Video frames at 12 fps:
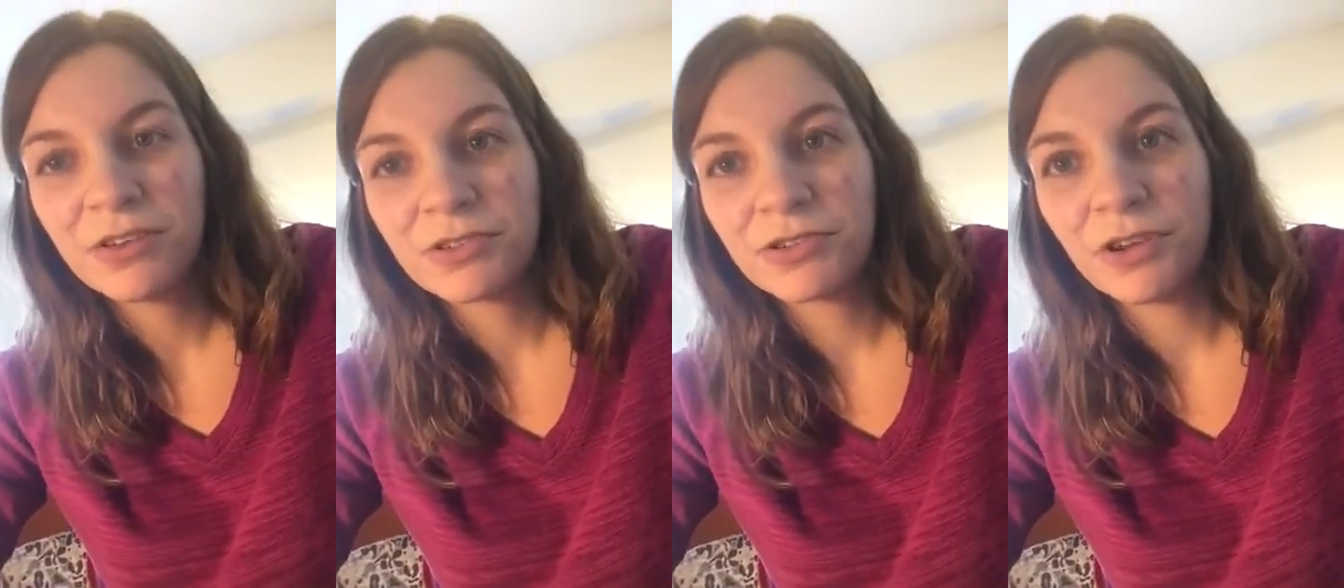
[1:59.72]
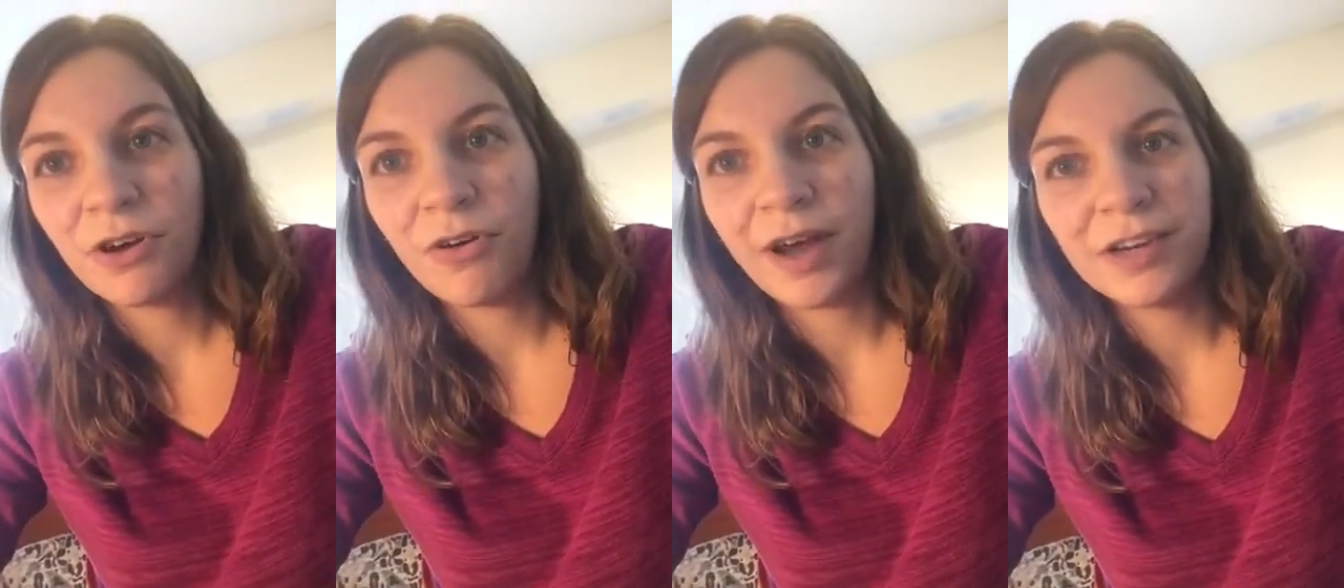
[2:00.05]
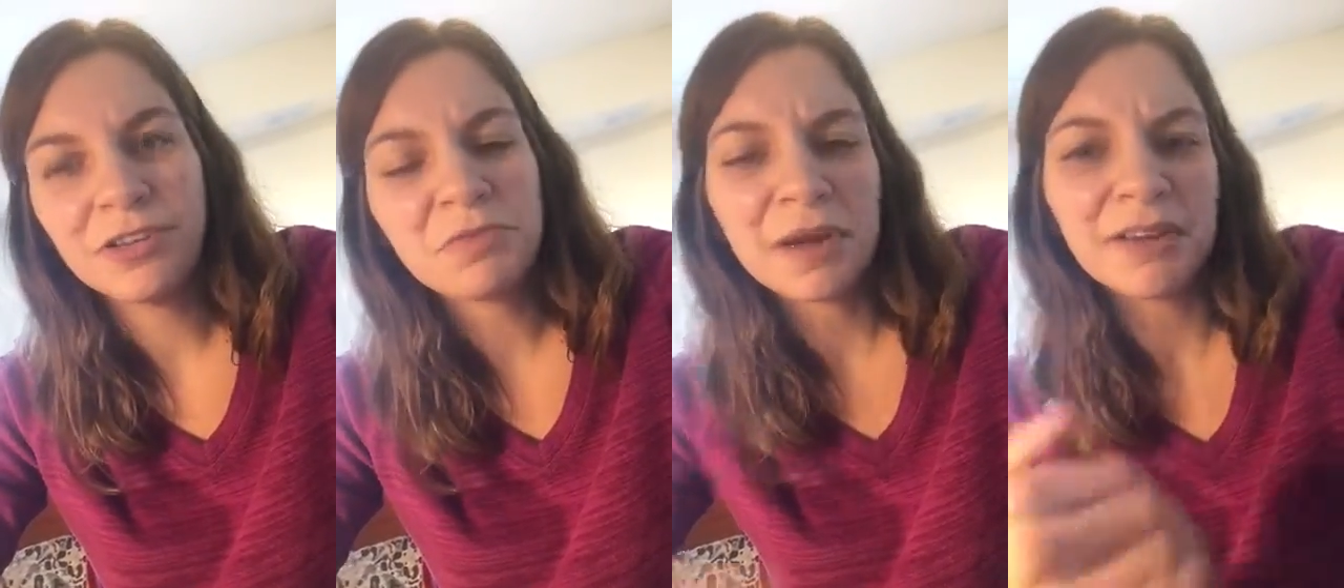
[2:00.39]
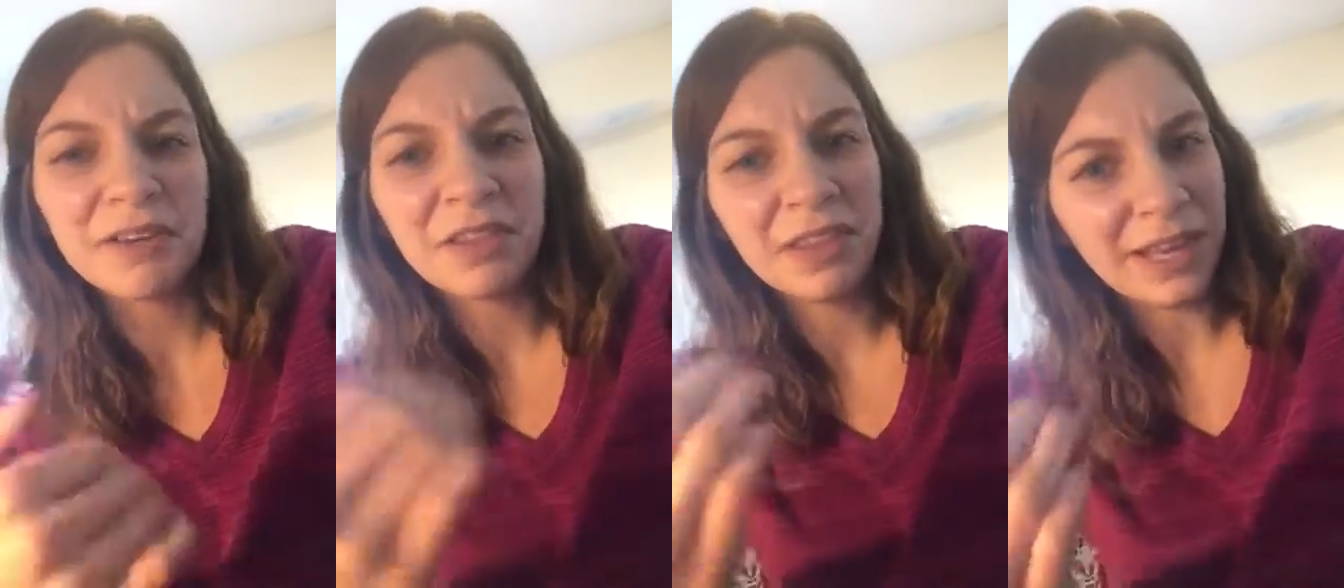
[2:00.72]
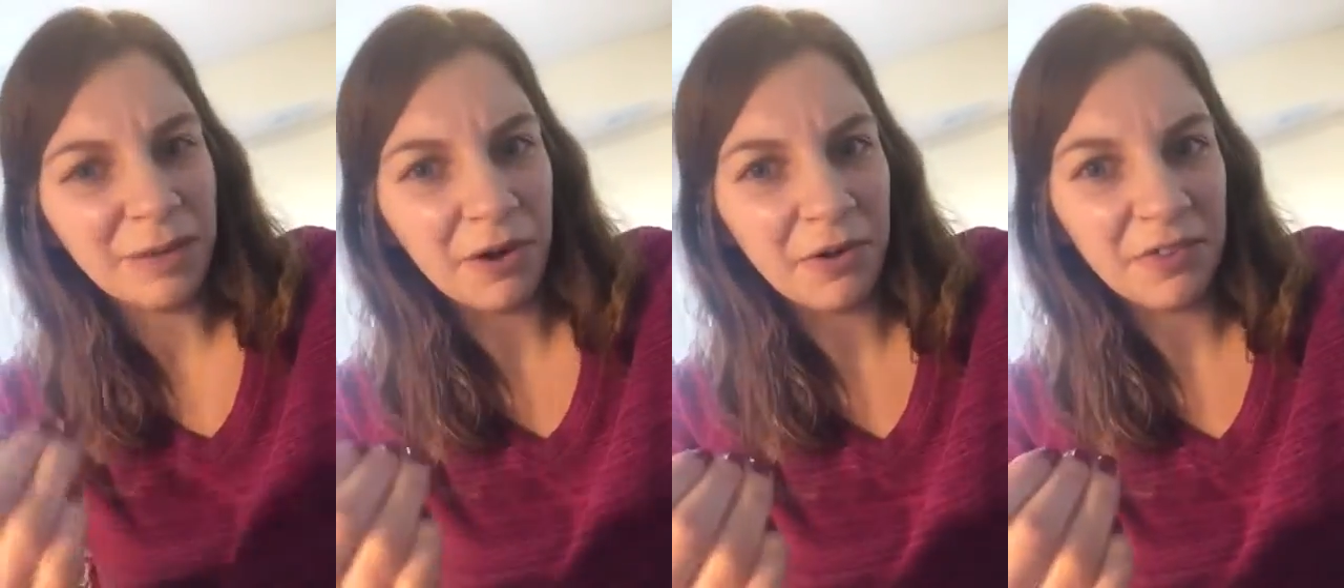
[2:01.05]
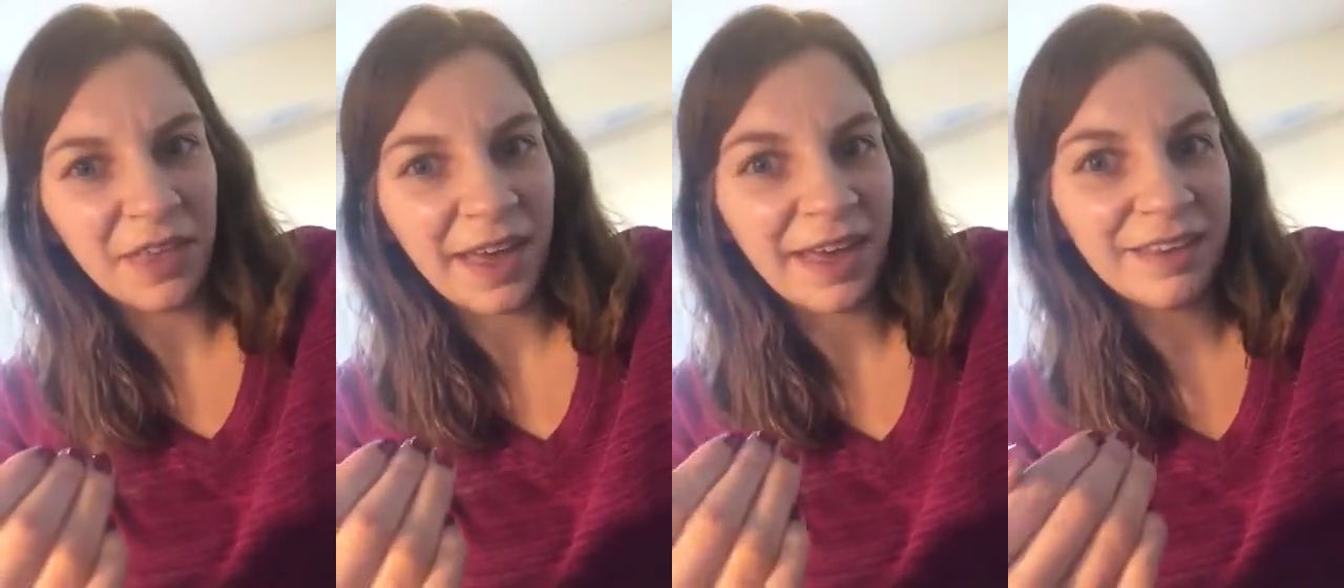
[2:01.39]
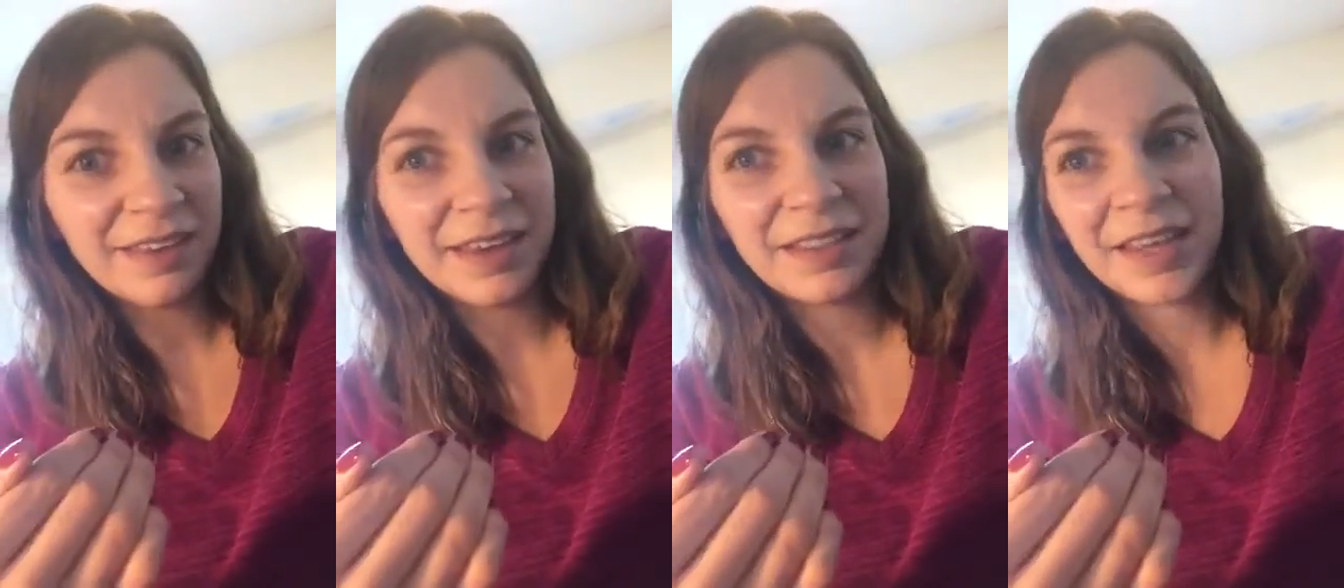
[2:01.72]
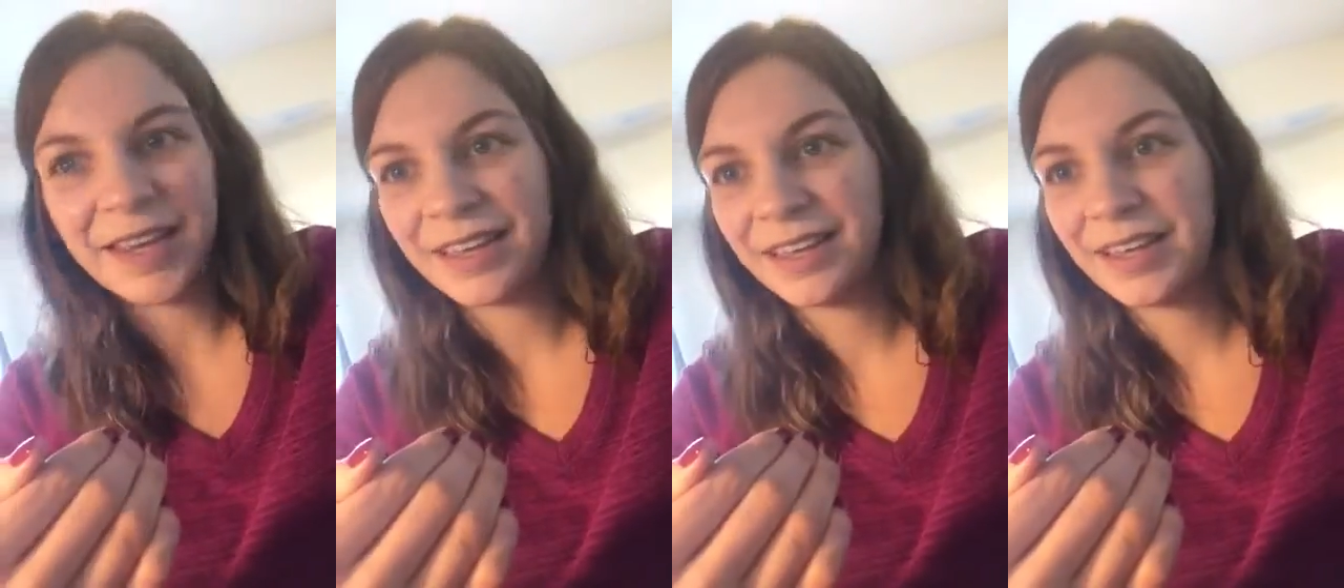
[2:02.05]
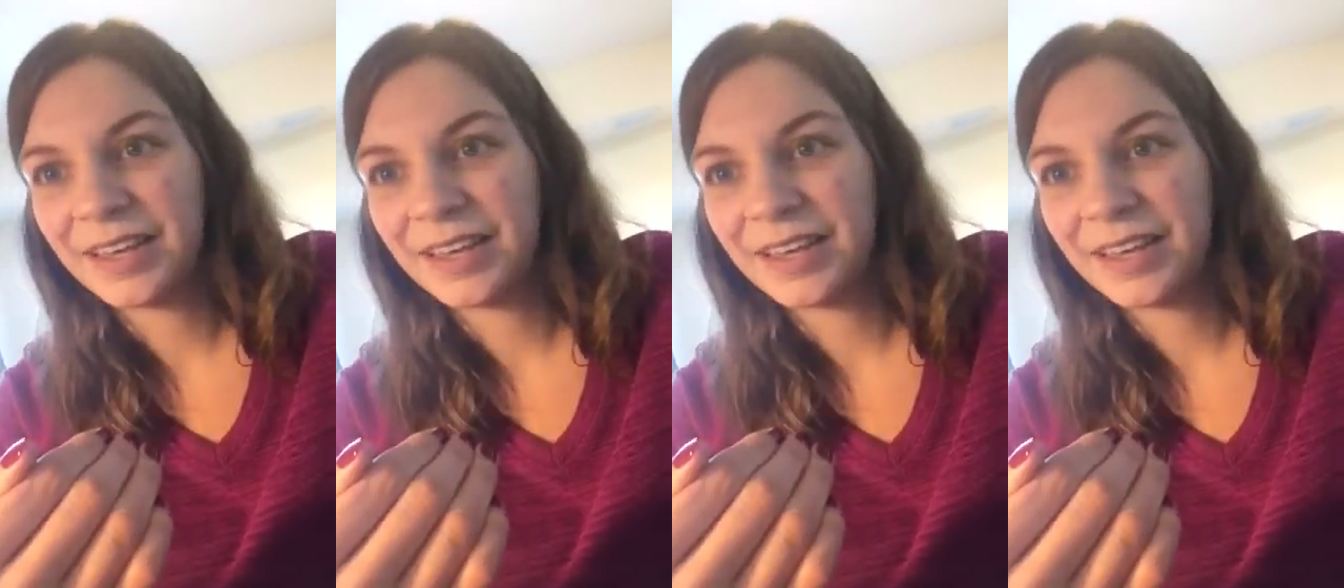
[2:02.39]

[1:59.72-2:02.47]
So I just want you to think about that. And like